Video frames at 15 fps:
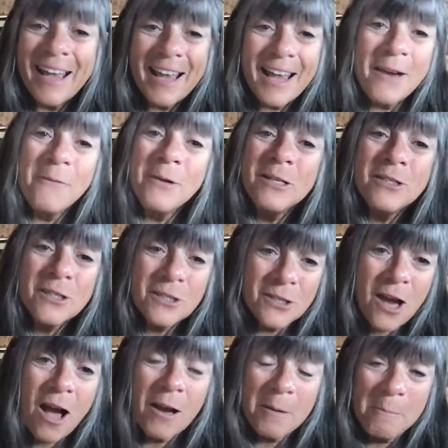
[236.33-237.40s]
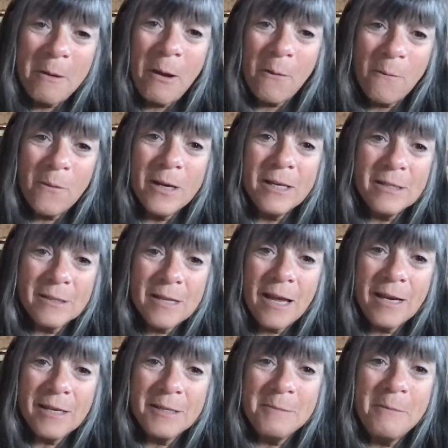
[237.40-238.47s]
Can we just talk about what it's
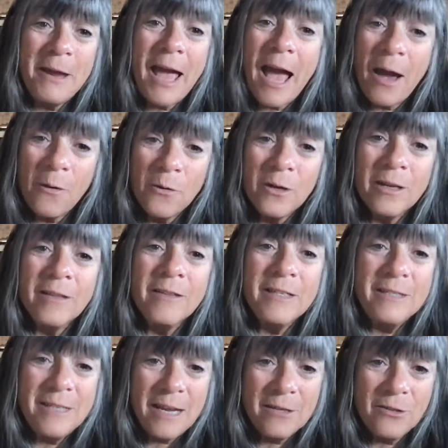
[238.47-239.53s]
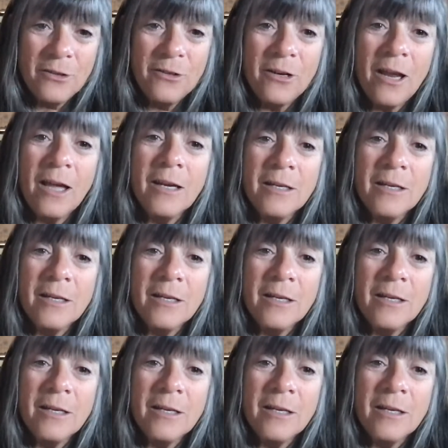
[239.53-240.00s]
like to be out in the desert on